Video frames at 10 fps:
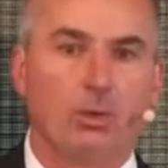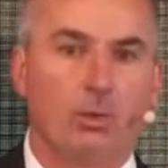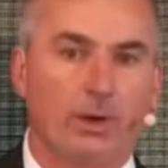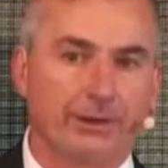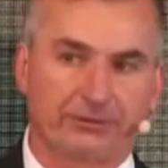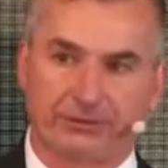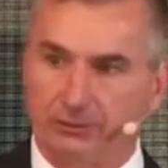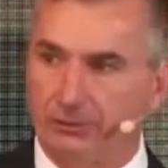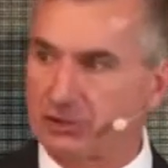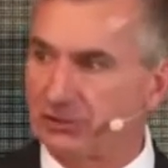One of the
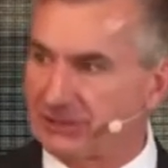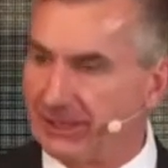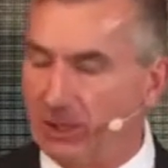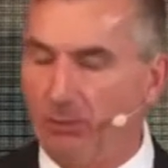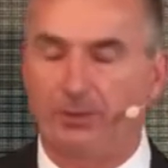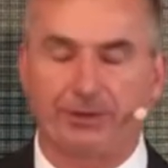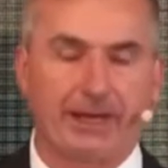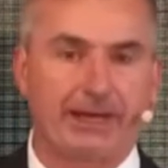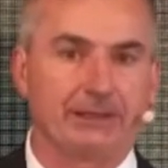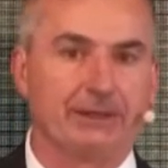solutions to help with
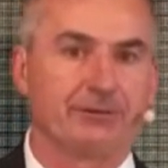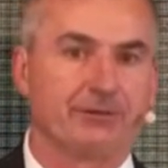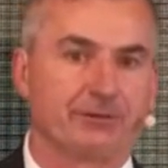that is,